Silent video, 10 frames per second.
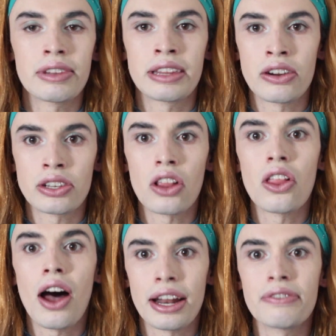there's a
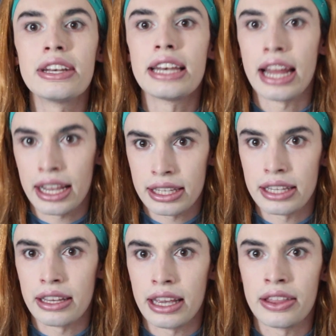lot of nicks
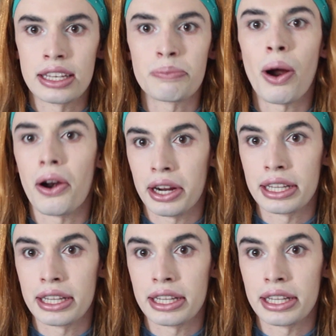in this park,